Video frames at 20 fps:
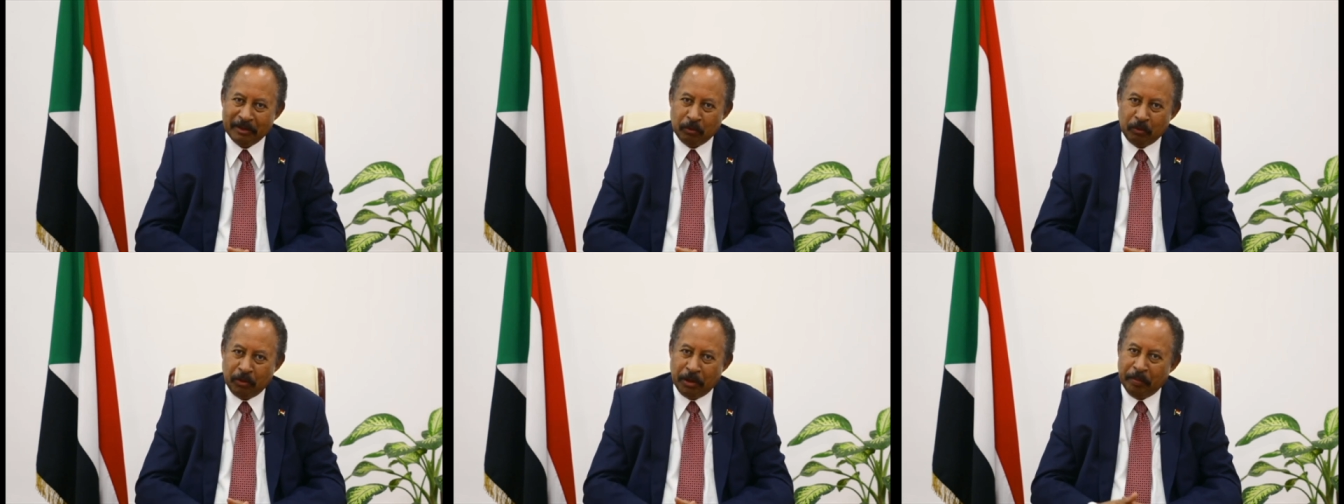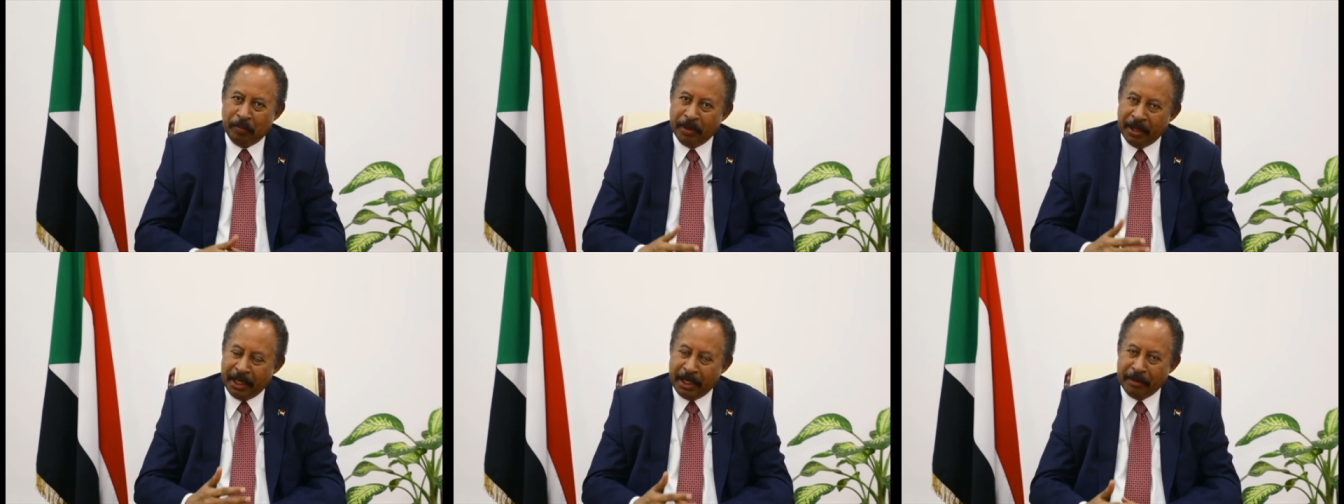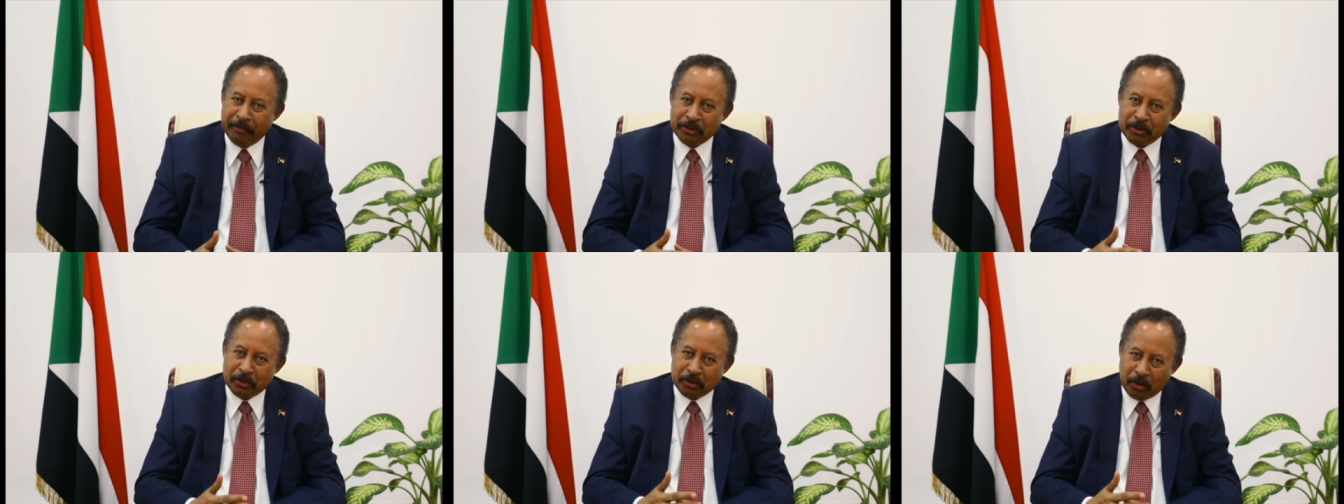We
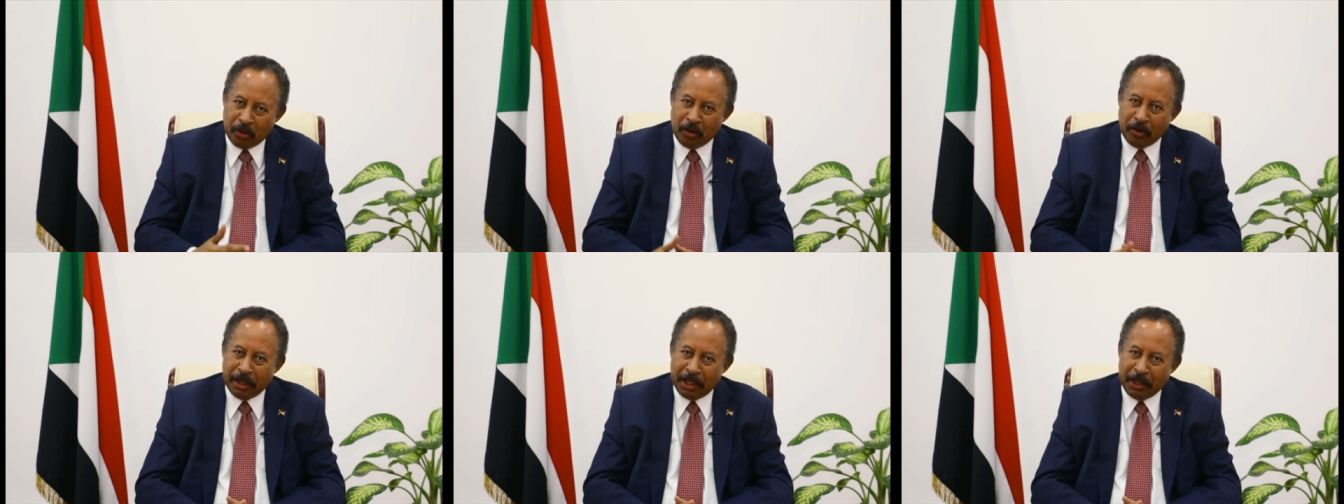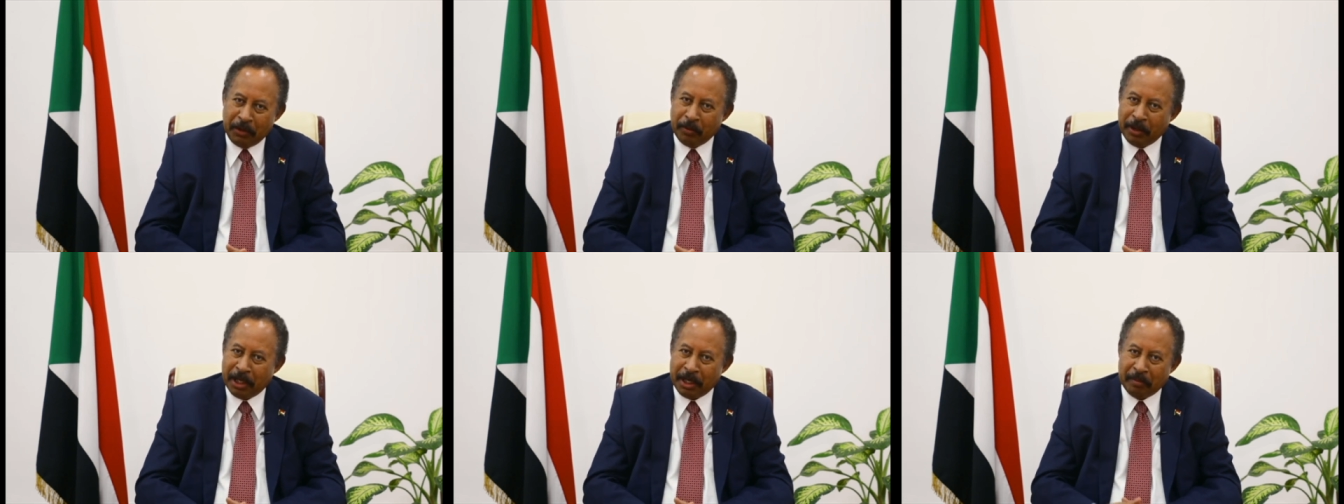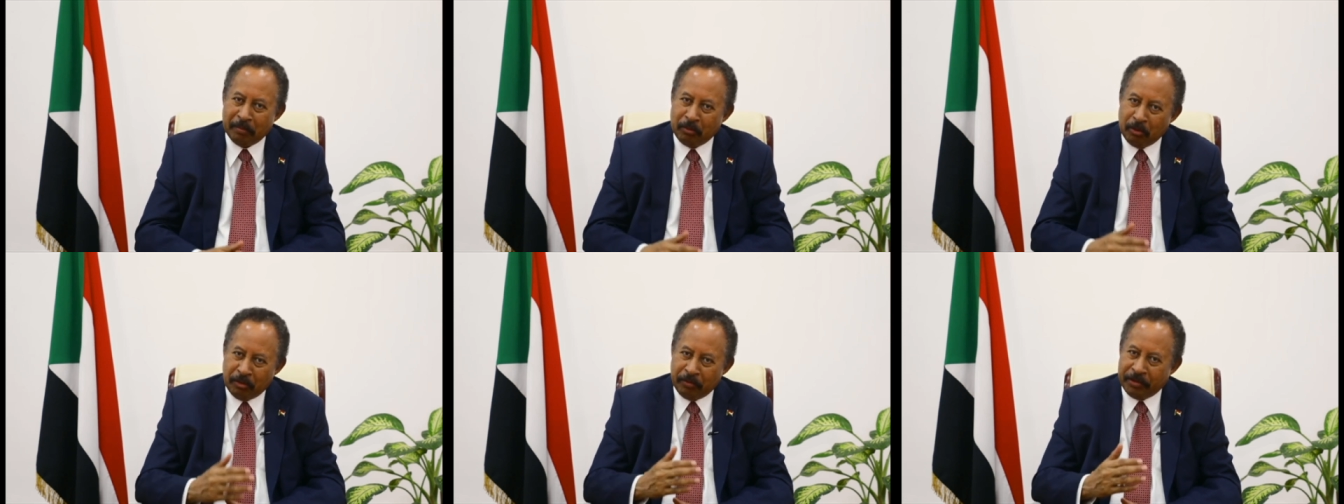believe strongly we
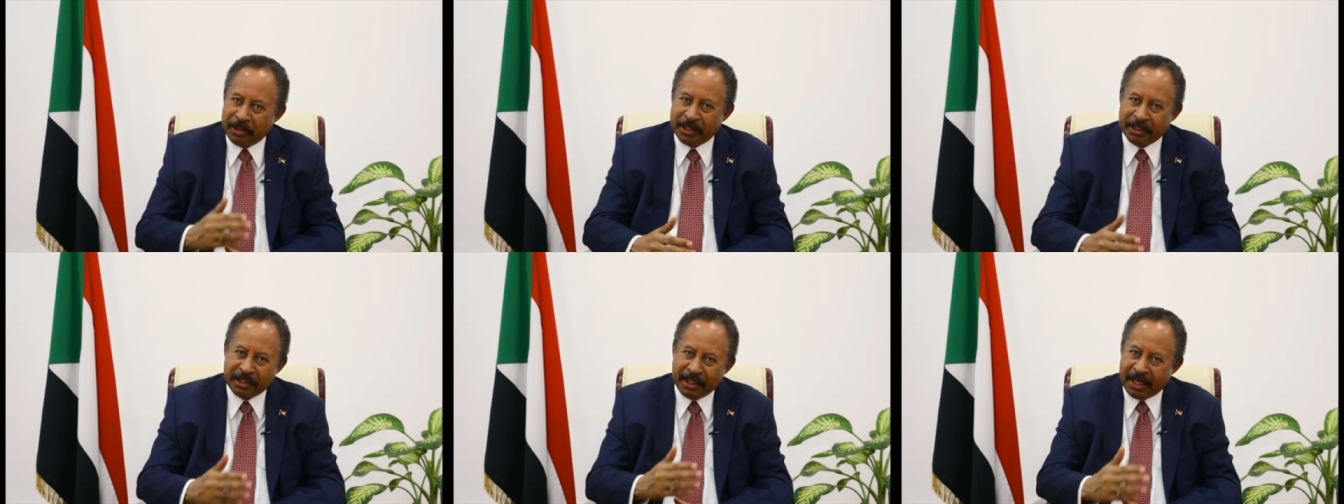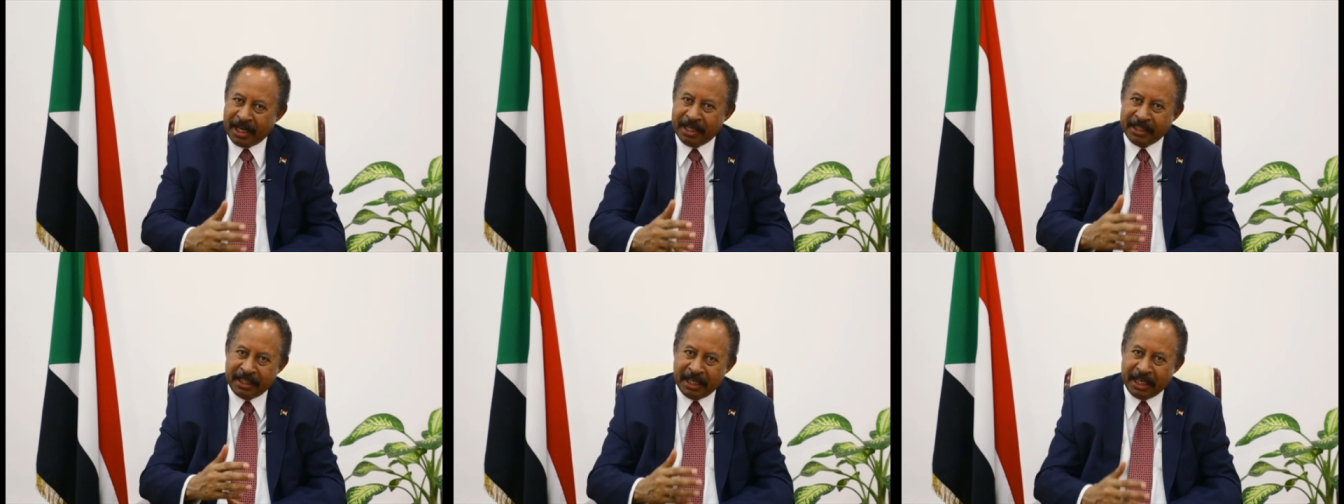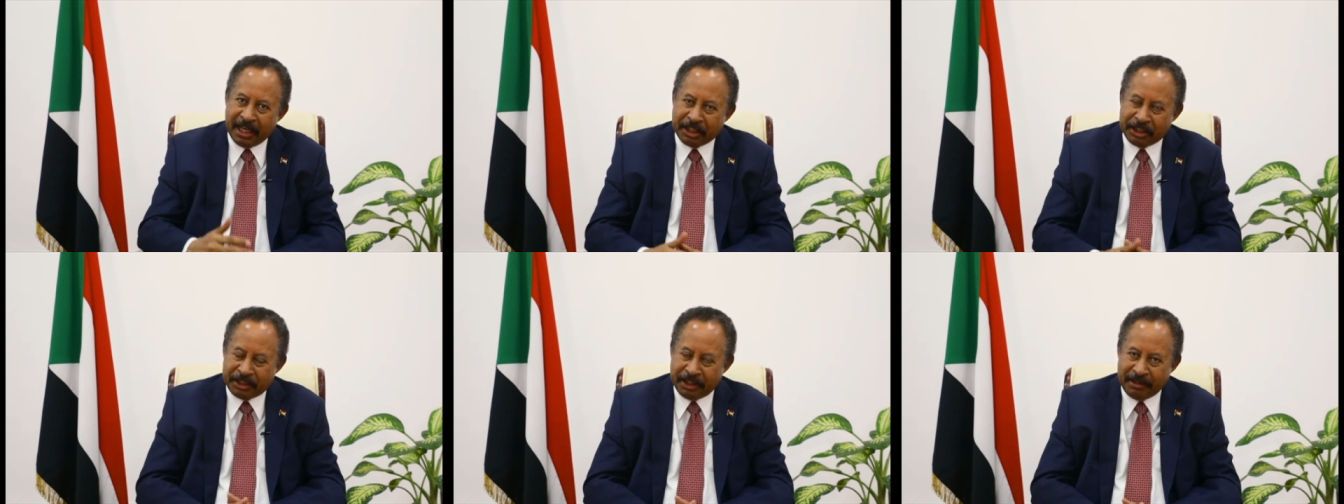are moving in the right
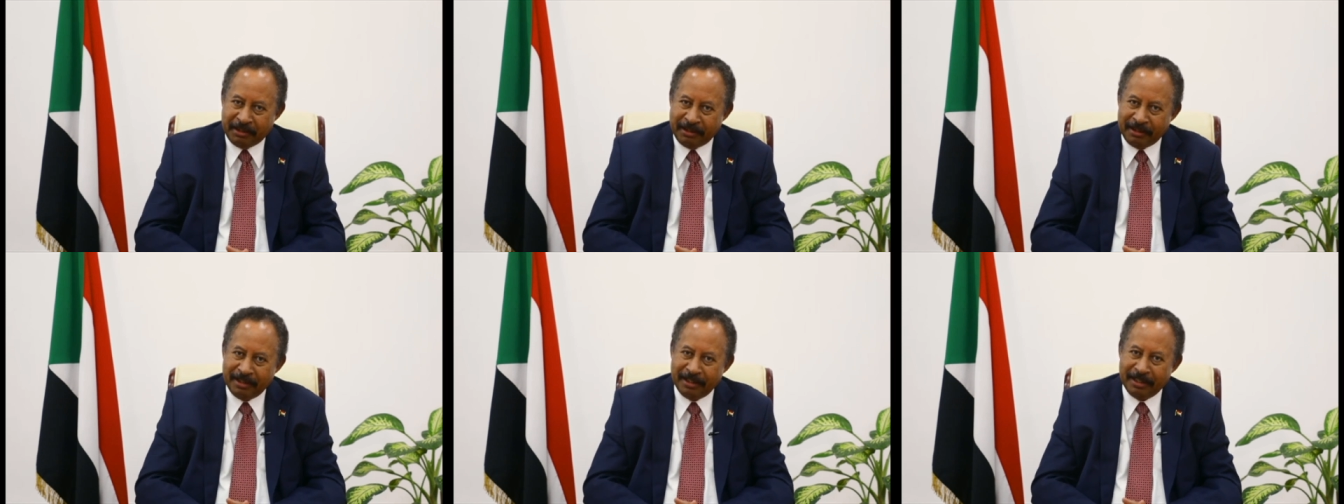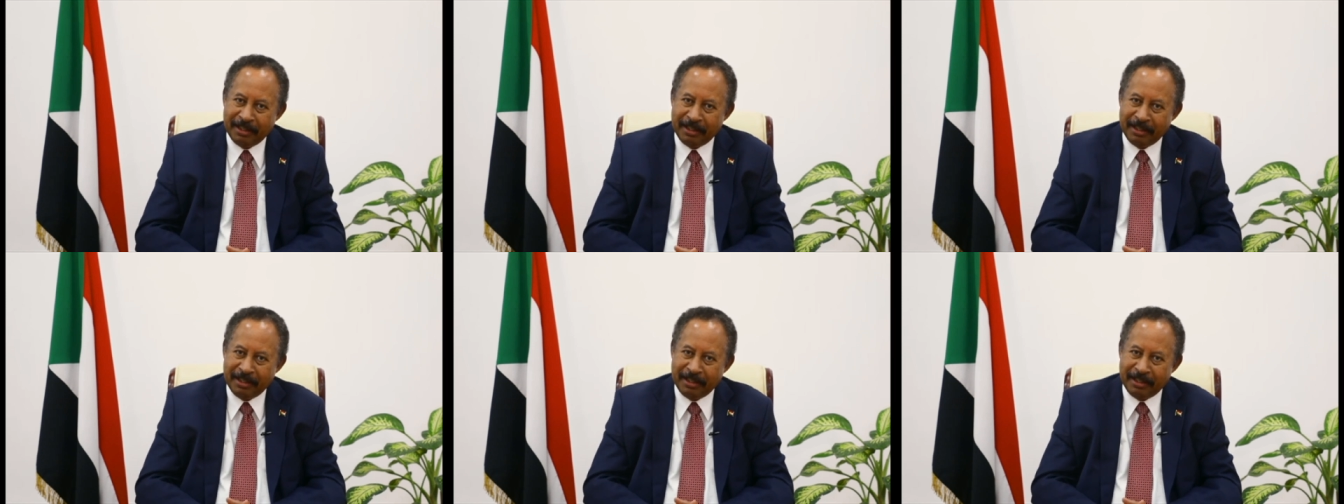direction.